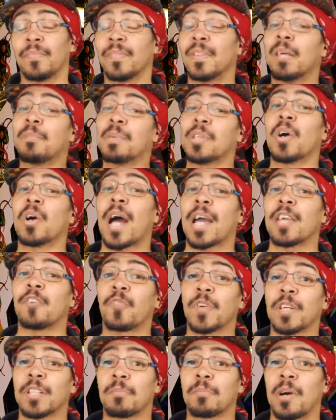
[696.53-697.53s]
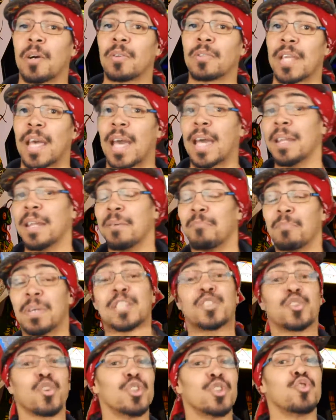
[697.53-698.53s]
Let me know how you feel about that.
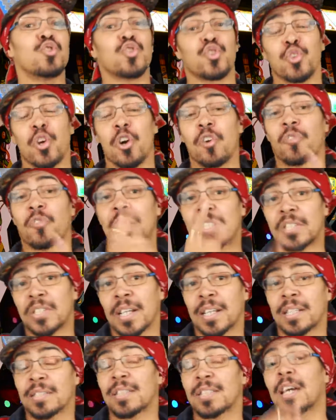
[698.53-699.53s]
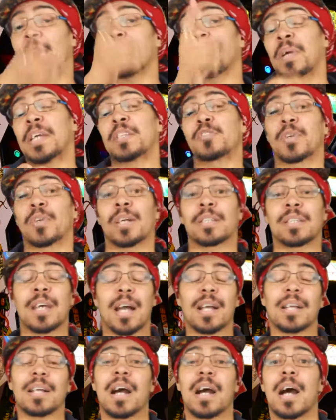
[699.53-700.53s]
Make sure you shoot over and check us out at
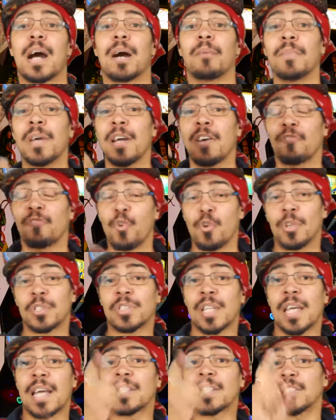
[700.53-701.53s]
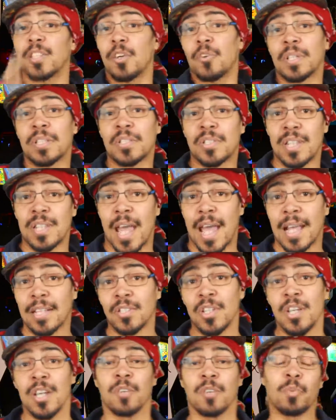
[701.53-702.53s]

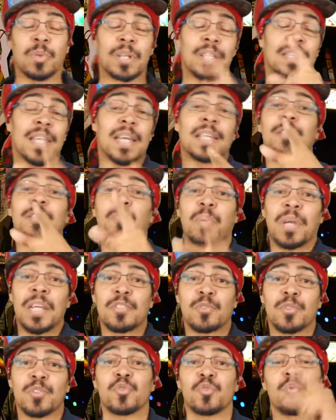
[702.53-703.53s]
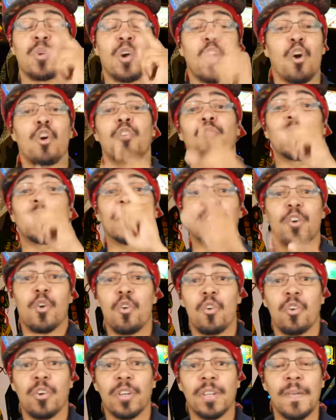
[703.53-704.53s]
patreon.com/loadingsnacks. I want to thank the patrons who are already
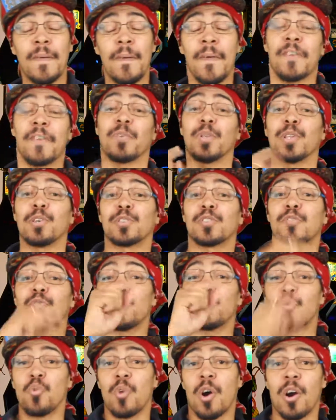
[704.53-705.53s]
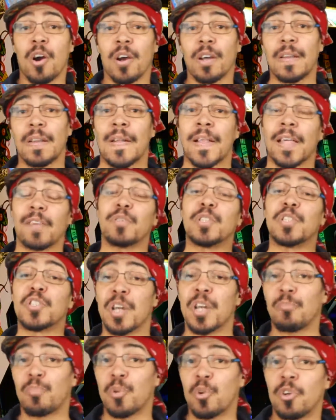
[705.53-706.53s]
on. For those of you who aren't, if you
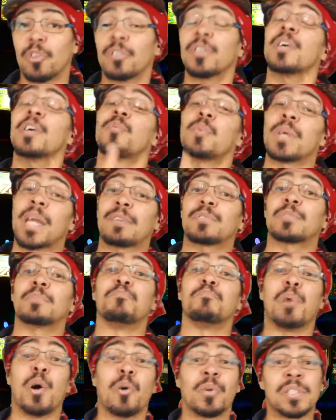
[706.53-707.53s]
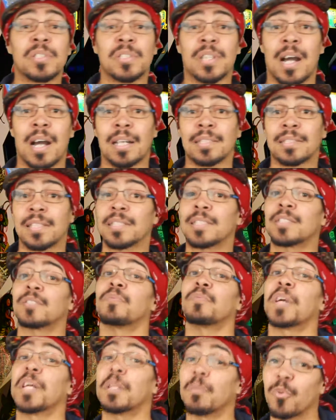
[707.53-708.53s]
jump on, we have some bonus content that's
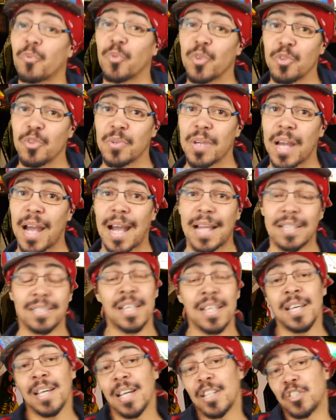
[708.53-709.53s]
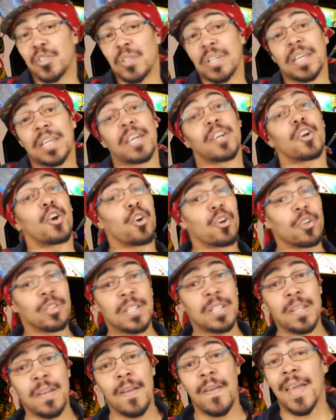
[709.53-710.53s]
available for you guys that you can get
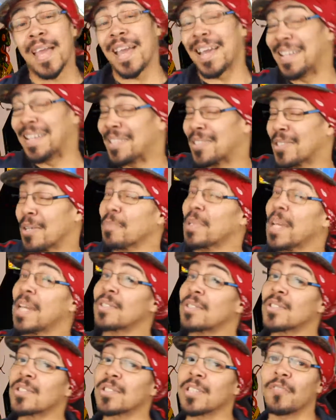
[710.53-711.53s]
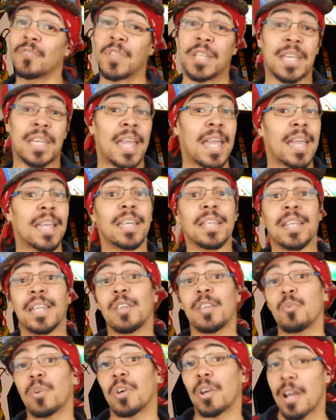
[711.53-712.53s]
early, and in some cases stuff you can't get
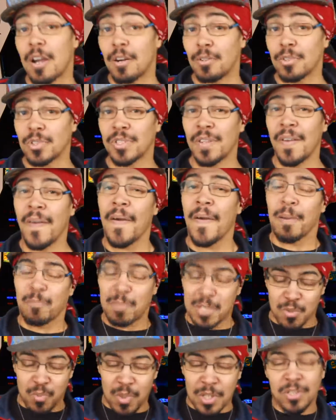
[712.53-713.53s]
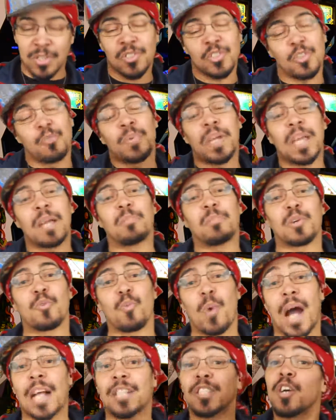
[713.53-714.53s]
anywhere else, but you will still be able to
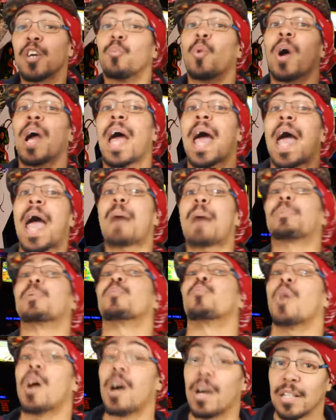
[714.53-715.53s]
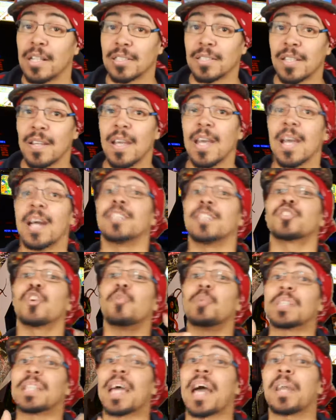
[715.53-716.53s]
watch what had happened was. And
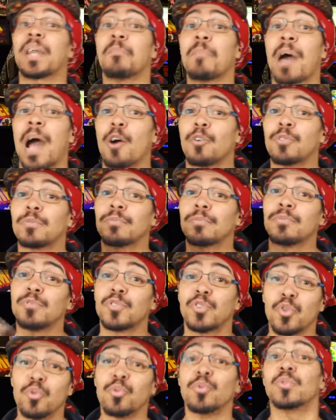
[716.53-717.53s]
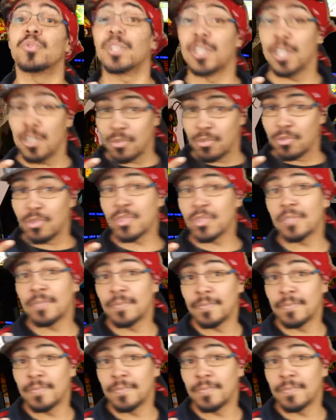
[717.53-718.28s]
so with that, I'm out. Toodles and loops.